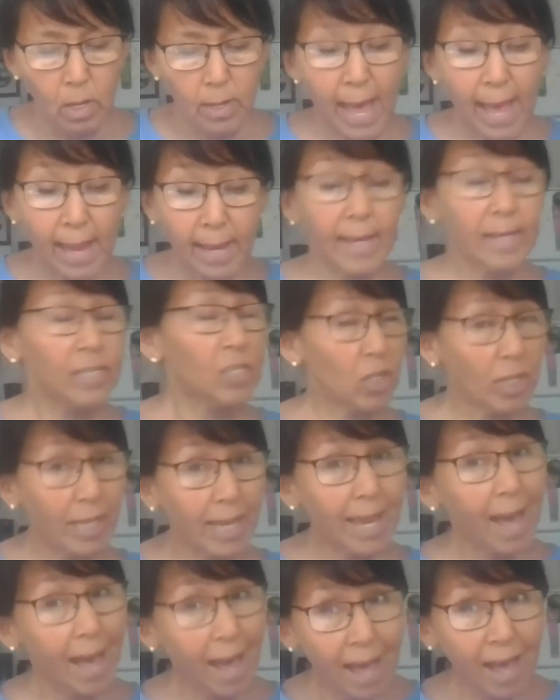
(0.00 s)
I actually
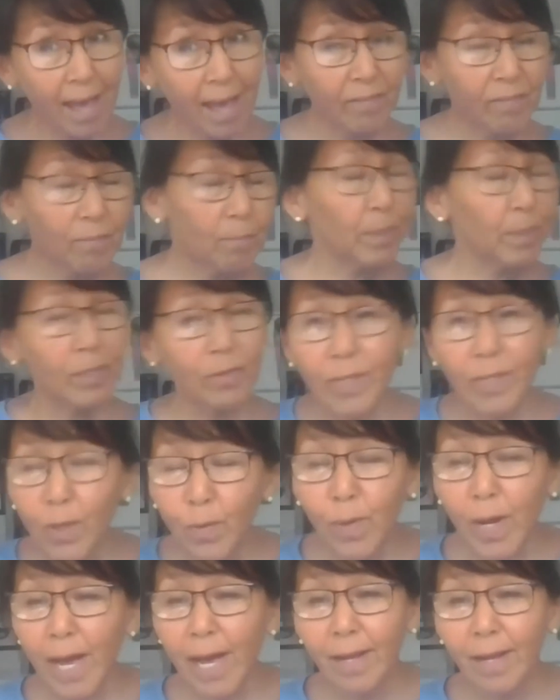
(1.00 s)
have
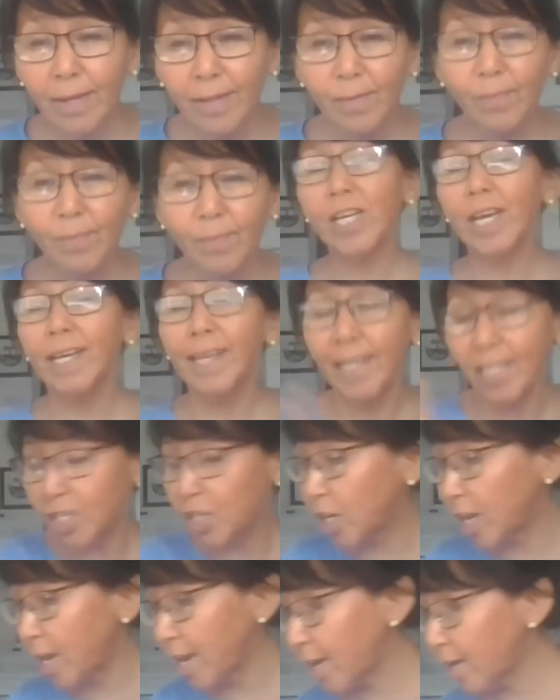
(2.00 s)
bluegill, which I can
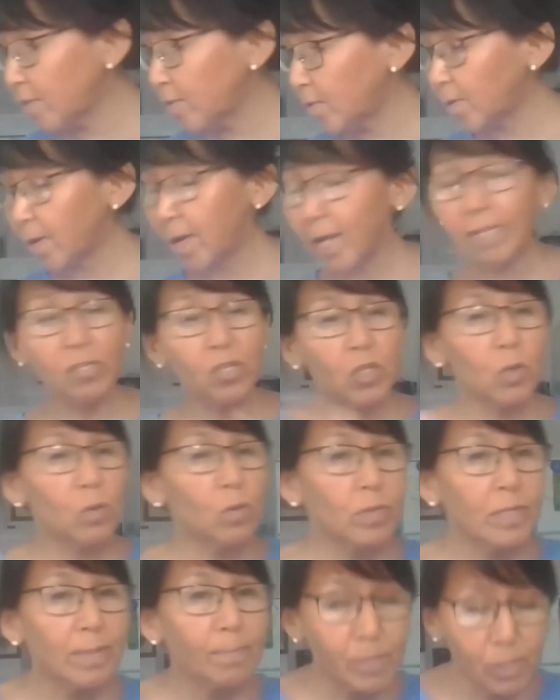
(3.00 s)
share. I'll show
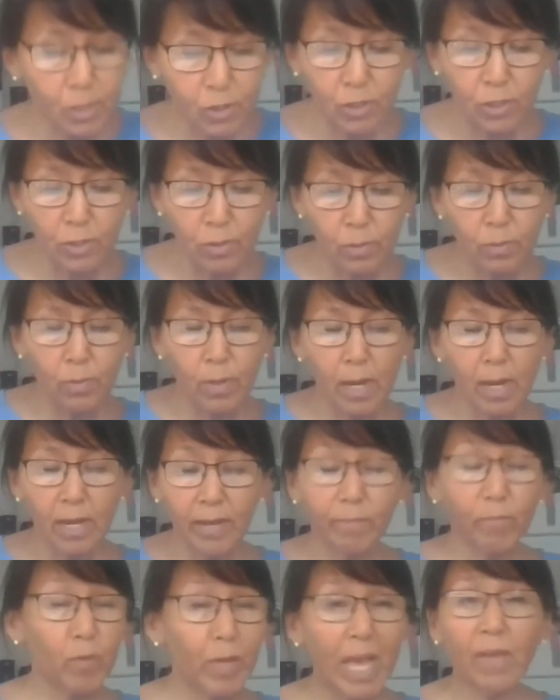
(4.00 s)
some to you
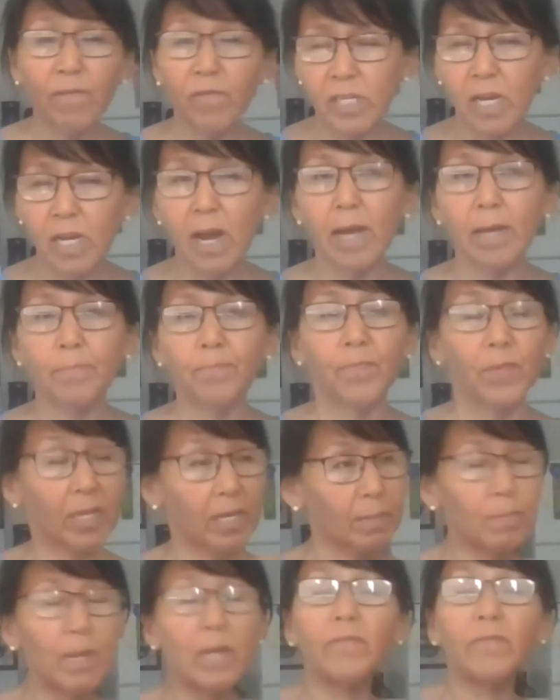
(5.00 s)
if we have time
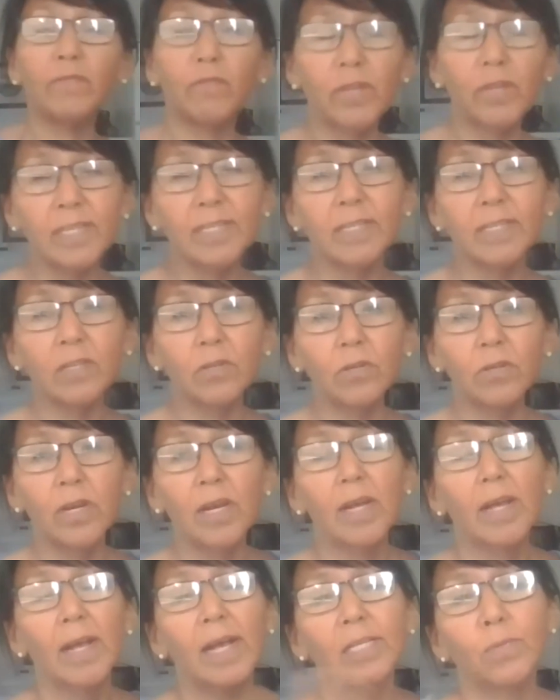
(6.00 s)
in my freezer,
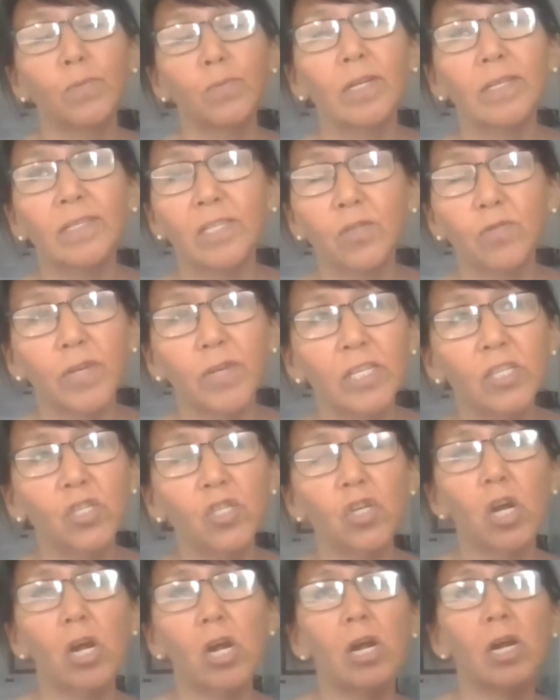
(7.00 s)
as well as grape
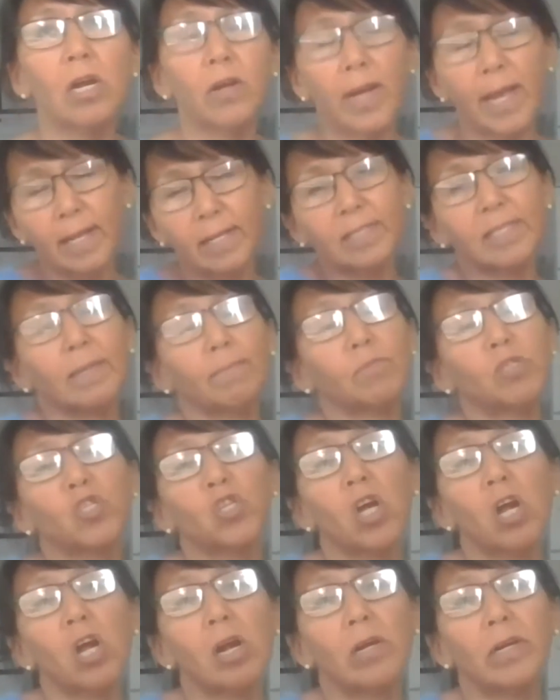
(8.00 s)
char and some
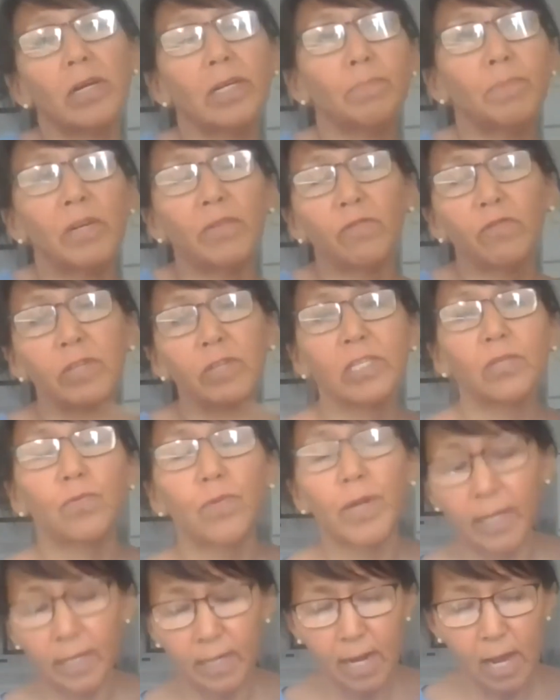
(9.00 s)
char in my freezer
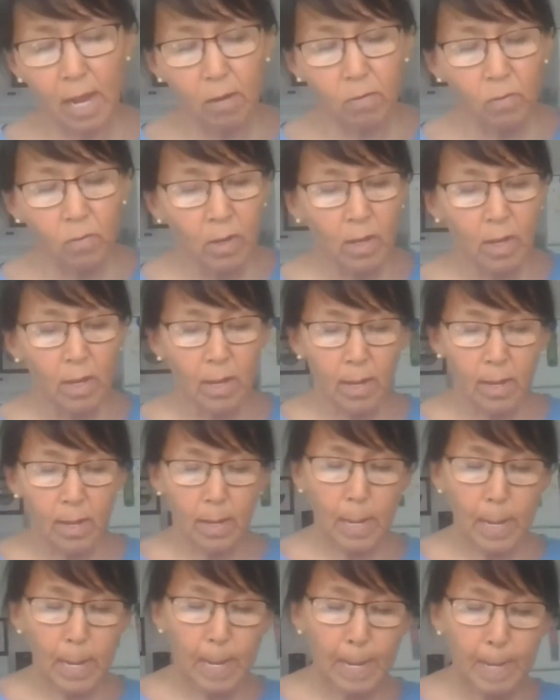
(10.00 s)
right now.
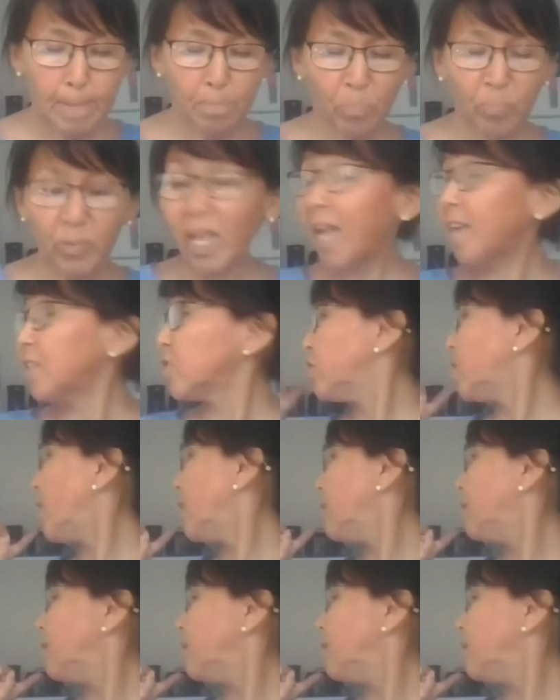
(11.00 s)
Actually, I